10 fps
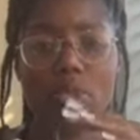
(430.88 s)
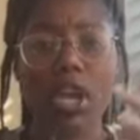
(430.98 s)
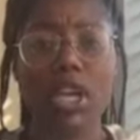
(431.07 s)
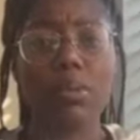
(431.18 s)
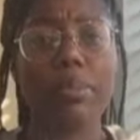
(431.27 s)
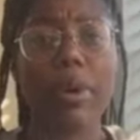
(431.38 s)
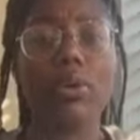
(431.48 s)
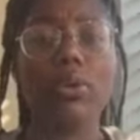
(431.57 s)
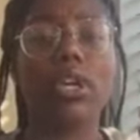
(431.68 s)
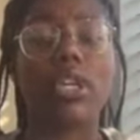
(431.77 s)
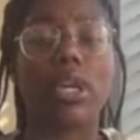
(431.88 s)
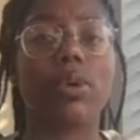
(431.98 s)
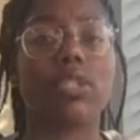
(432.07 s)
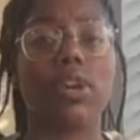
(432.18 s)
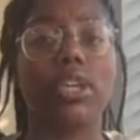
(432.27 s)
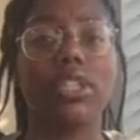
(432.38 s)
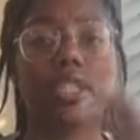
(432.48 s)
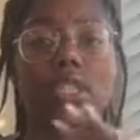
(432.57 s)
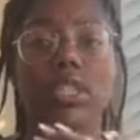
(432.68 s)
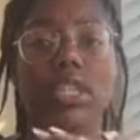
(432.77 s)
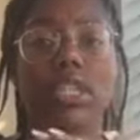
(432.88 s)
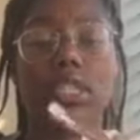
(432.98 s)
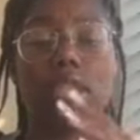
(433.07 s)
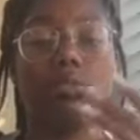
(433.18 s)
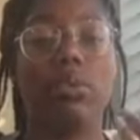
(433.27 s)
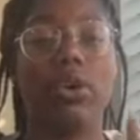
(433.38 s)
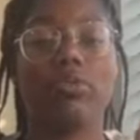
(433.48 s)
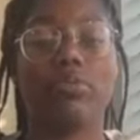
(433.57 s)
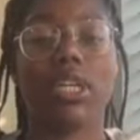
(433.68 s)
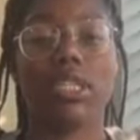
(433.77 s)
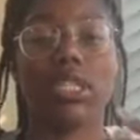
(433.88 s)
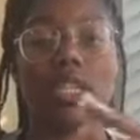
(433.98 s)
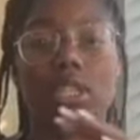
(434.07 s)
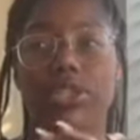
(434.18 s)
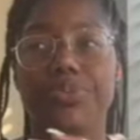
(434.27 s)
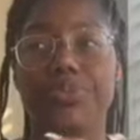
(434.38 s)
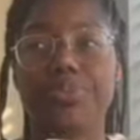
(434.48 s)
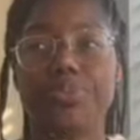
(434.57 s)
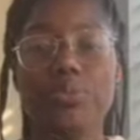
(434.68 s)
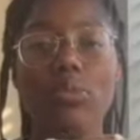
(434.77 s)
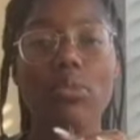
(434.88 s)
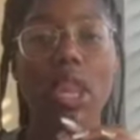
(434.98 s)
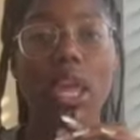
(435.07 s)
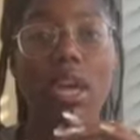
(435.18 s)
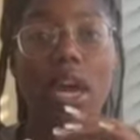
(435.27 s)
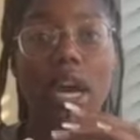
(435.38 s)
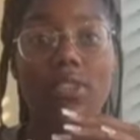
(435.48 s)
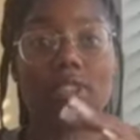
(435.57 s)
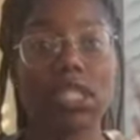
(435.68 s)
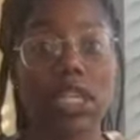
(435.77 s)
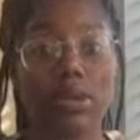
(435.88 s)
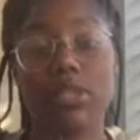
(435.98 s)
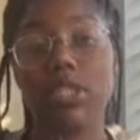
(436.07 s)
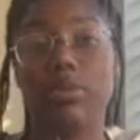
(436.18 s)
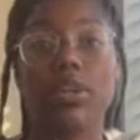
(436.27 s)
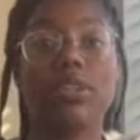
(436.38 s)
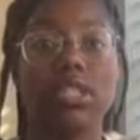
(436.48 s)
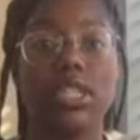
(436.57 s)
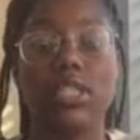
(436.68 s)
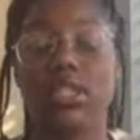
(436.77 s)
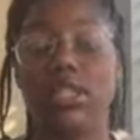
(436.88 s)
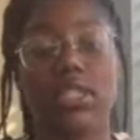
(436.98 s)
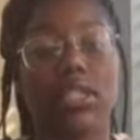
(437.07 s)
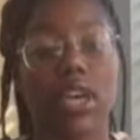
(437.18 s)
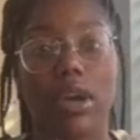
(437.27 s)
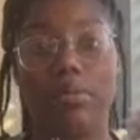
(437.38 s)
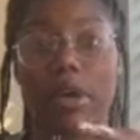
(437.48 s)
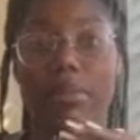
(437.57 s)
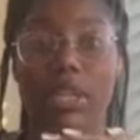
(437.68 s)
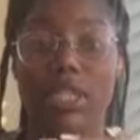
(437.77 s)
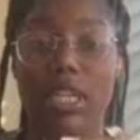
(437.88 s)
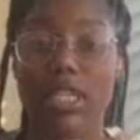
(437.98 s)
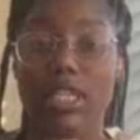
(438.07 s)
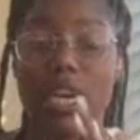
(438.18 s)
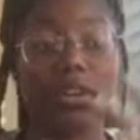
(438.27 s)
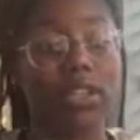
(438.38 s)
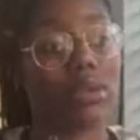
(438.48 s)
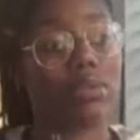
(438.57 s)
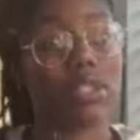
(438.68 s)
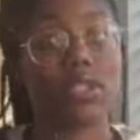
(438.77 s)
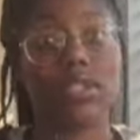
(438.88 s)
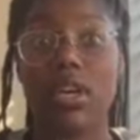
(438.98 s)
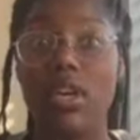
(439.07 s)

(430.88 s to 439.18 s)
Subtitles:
And I want my coin. And I worked hard to get to the point of monetization. Obviously, I'm still posting because I'm not monetized now. And I wasn't